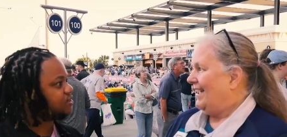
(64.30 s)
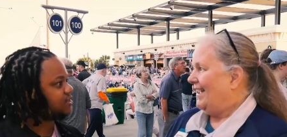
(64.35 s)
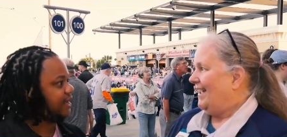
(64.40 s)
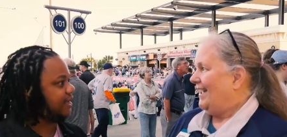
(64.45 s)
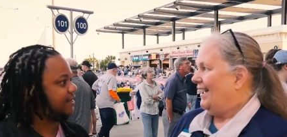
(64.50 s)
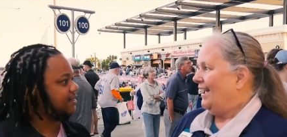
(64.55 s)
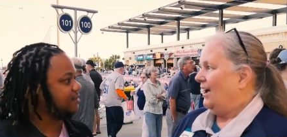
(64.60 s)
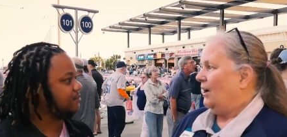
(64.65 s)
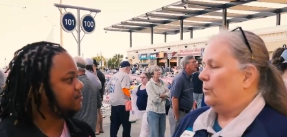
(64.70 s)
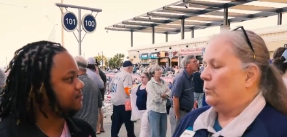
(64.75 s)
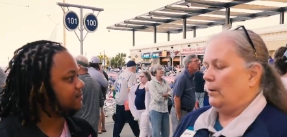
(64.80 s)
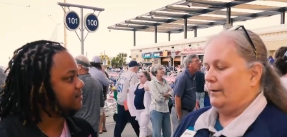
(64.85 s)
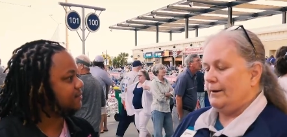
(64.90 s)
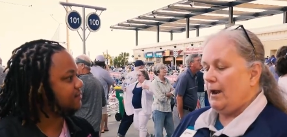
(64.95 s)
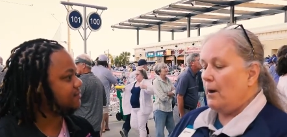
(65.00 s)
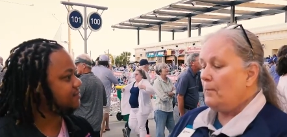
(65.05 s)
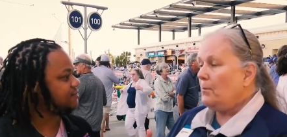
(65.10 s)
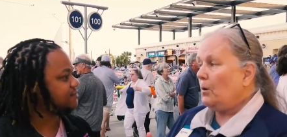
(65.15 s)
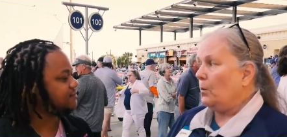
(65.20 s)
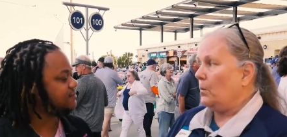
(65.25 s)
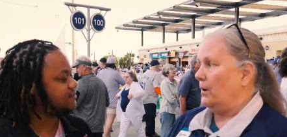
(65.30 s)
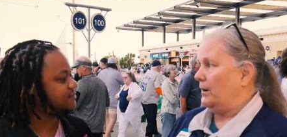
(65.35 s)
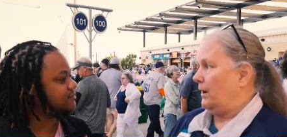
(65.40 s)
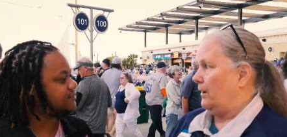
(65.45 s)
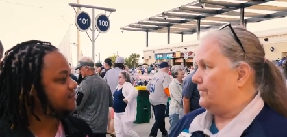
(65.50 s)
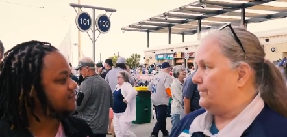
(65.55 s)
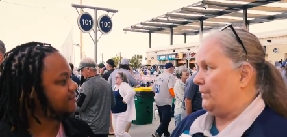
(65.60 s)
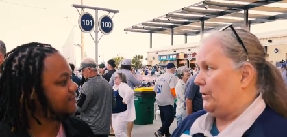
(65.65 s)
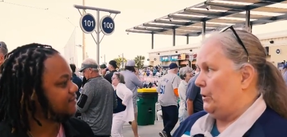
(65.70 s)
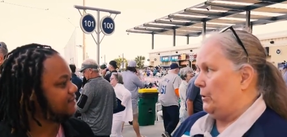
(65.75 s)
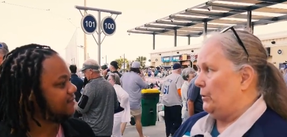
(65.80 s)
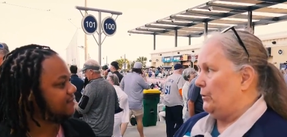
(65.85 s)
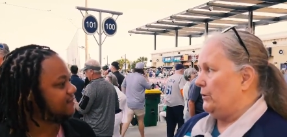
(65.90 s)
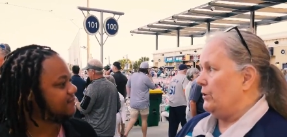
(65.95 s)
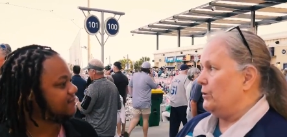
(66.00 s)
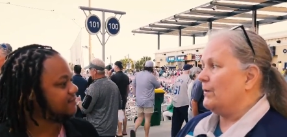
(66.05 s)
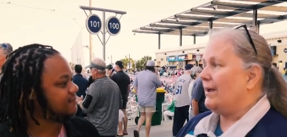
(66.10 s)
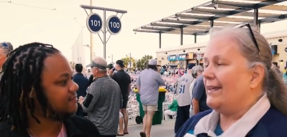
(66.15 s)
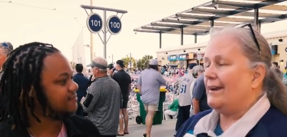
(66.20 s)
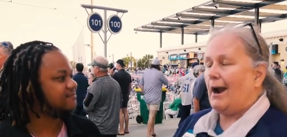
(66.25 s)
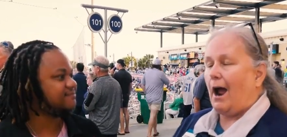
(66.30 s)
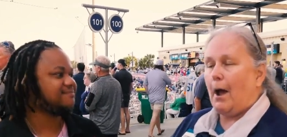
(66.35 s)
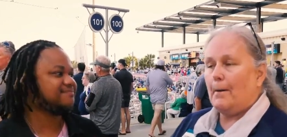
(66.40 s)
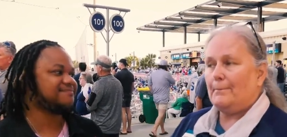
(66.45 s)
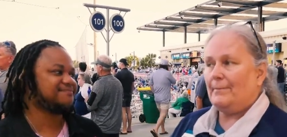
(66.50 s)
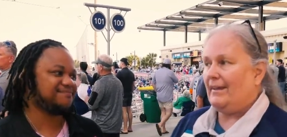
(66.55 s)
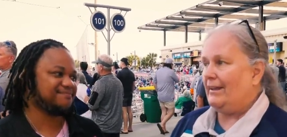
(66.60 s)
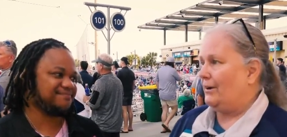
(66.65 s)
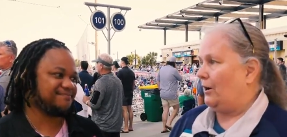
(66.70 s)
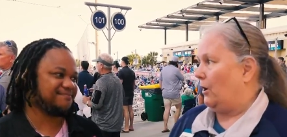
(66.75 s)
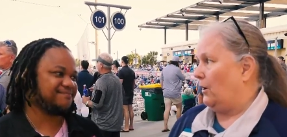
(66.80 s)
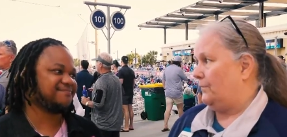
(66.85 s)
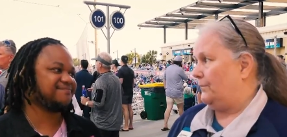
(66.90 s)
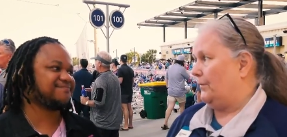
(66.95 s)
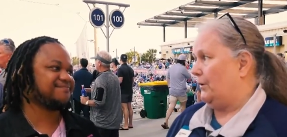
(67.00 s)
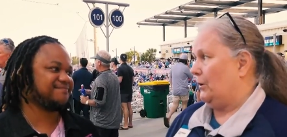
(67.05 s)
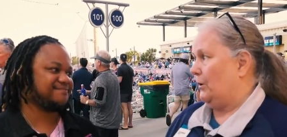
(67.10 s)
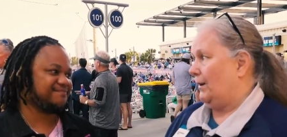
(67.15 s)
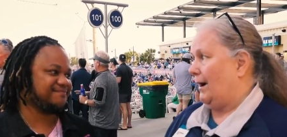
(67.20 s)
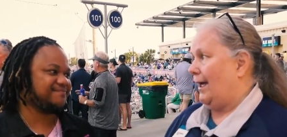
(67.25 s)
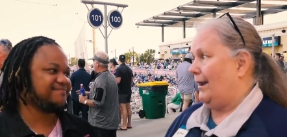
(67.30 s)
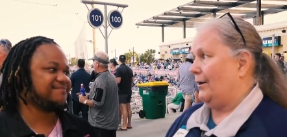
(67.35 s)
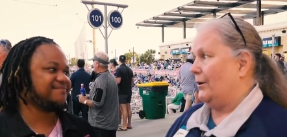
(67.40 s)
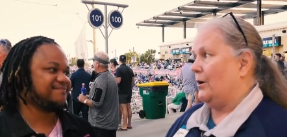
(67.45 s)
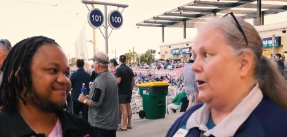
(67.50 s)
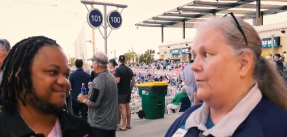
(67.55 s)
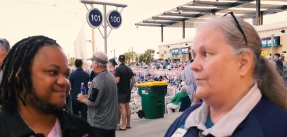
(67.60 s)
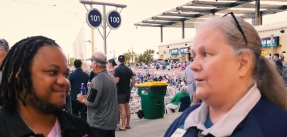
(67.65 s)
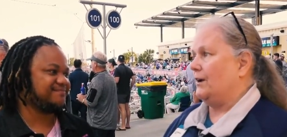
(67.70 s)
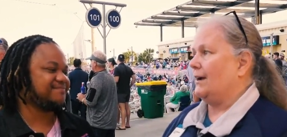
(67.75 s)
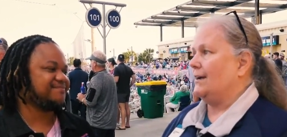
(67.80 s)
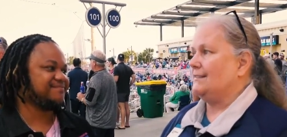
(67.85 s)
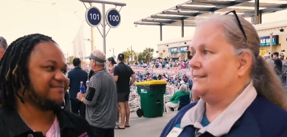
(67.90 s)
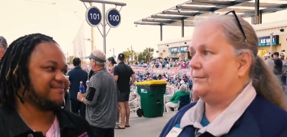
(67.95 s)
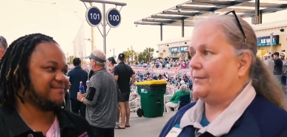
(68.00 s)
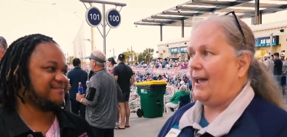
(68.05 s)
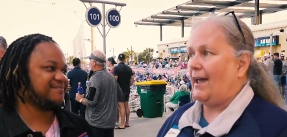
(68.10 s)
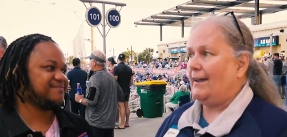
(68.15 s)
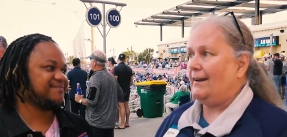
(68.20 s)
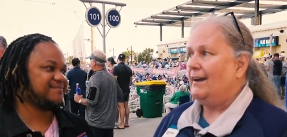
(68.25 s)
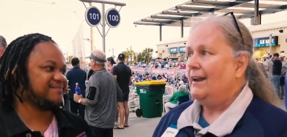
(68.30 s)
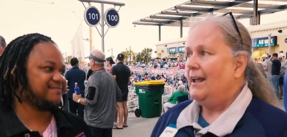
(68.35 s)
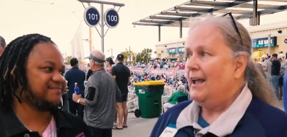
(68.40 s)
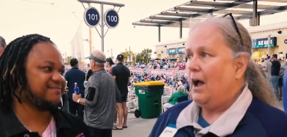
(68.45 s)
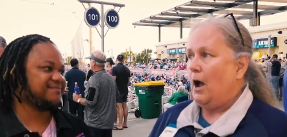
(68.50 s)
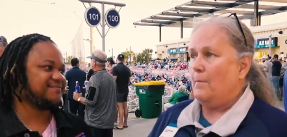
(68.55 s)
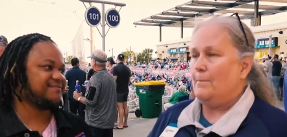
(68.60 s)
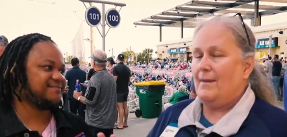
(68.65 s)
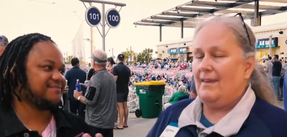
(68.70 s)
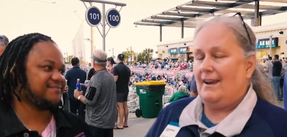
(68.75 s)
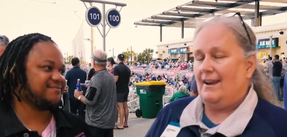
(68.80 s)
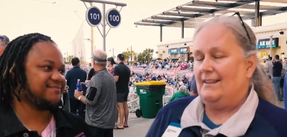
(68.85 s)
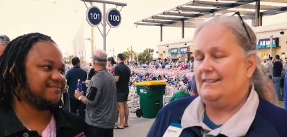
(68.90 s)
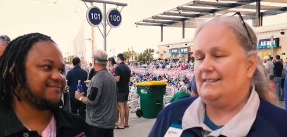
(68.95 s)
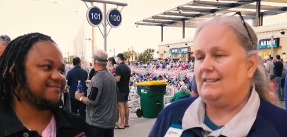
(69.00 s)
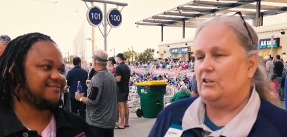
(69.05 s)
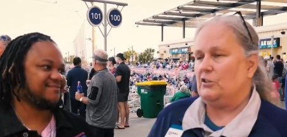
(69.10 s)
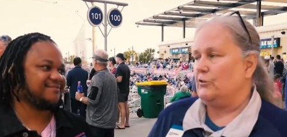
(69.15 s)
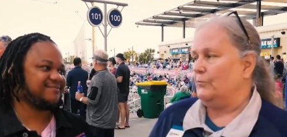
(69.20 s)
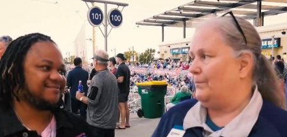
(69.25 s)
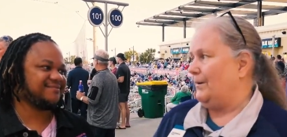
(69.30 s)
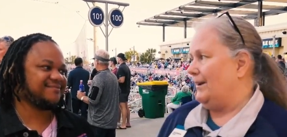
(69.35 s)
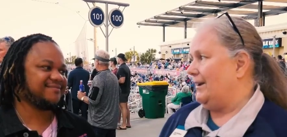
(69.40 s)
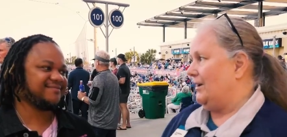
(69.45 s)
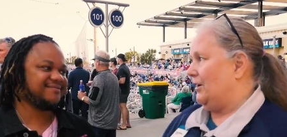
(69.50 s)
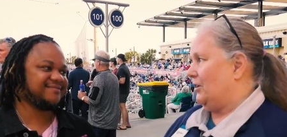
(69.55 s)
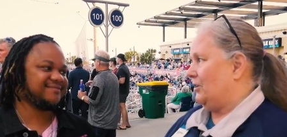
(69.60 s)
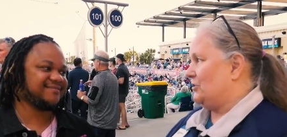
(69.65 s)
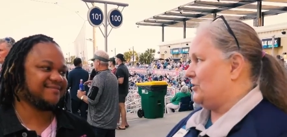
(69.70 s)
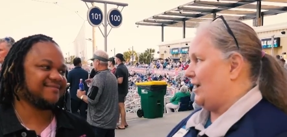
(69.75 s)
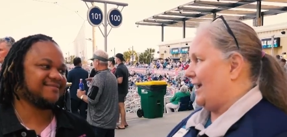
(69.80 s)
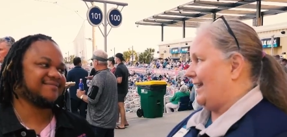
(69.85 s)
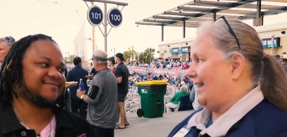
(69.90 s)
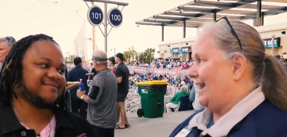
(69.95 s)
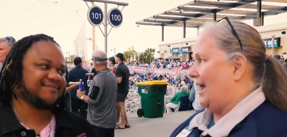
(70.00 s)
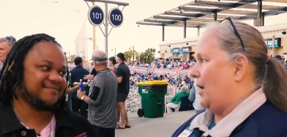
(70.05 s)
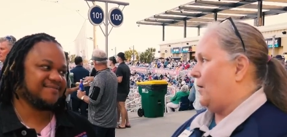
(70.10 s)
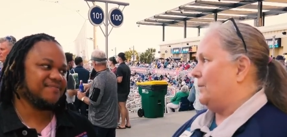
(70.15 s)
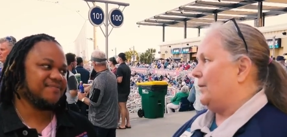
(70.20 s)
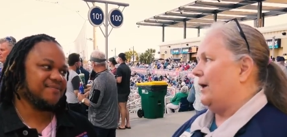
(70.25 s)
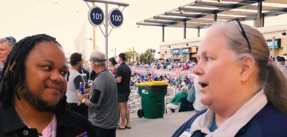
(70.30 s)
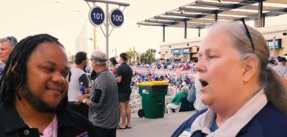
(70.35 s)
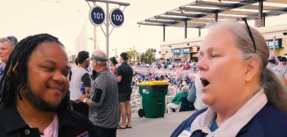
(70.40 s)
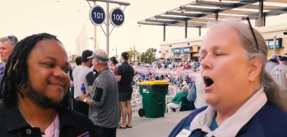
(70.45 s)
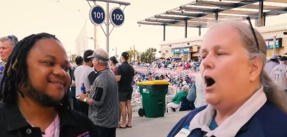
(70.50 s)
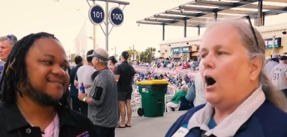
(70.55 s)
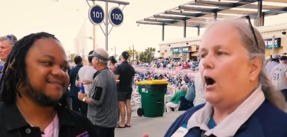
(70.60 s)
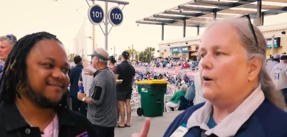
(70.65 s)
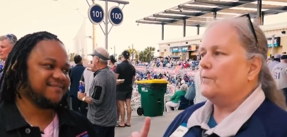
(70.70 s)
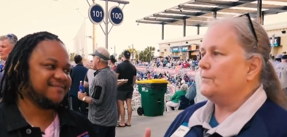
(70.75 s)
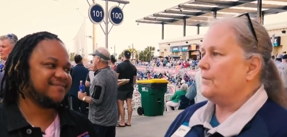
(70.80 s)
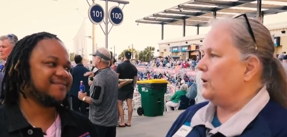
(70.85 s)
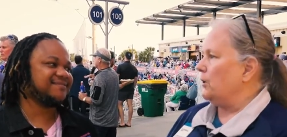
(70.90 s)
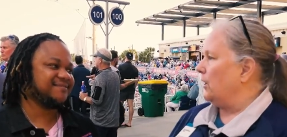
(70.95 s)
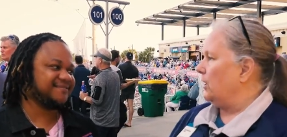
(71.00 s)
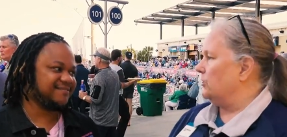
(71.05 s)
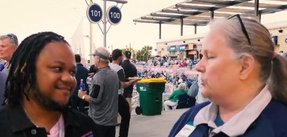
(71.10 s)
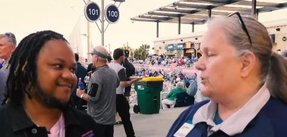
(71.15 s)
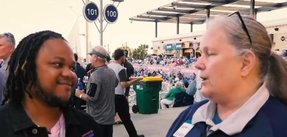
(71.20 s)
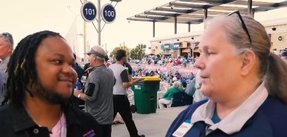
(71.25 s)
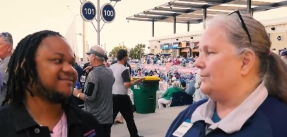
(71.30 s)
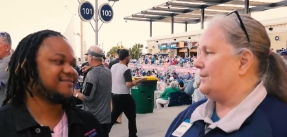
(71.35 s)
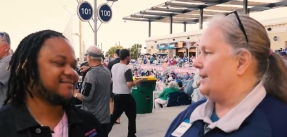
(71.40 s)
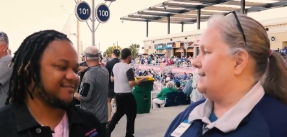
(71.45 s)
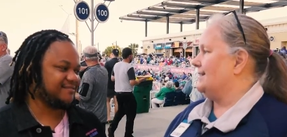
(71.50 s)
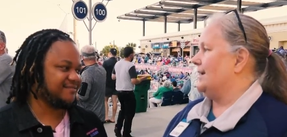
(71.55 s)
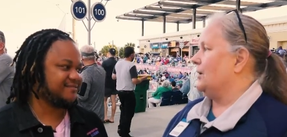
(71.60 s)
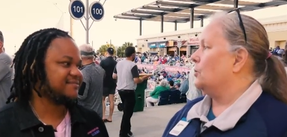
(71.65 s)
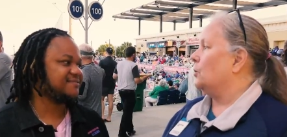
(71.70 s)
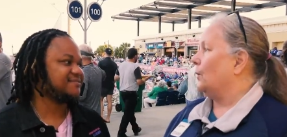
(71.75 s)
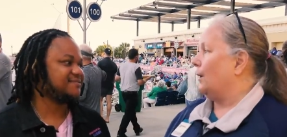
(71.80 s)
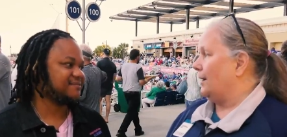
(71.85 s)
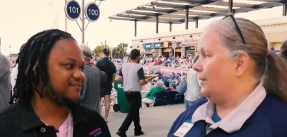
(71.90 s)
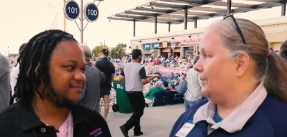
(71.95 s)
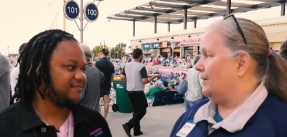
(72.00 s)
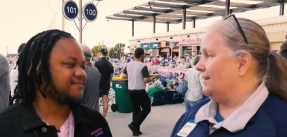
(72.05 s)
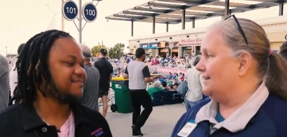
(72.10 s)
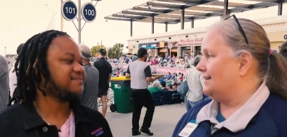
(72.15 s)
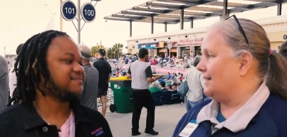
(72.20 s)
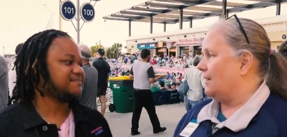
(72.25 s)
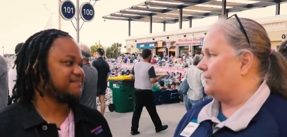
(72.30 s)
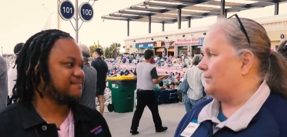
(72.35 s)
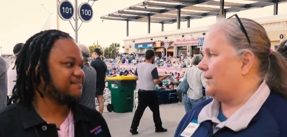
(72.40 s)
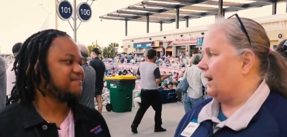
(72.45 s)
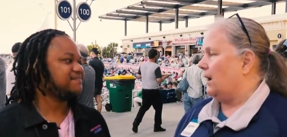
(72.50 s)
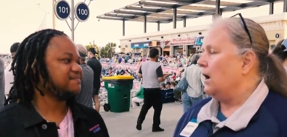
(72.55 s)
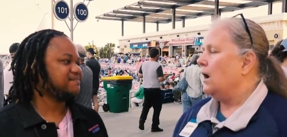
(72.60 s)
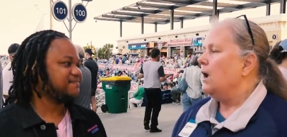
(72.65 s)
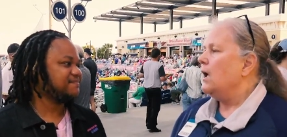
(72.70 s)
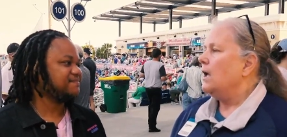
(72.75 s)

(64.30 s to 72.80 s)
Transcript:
Speaker 1: Stadium? Well, number one, our food. You cannot beat our food. I don't know if you guys have had a minute since you've been here to check it out, but our food, our chef does incredible stuff there.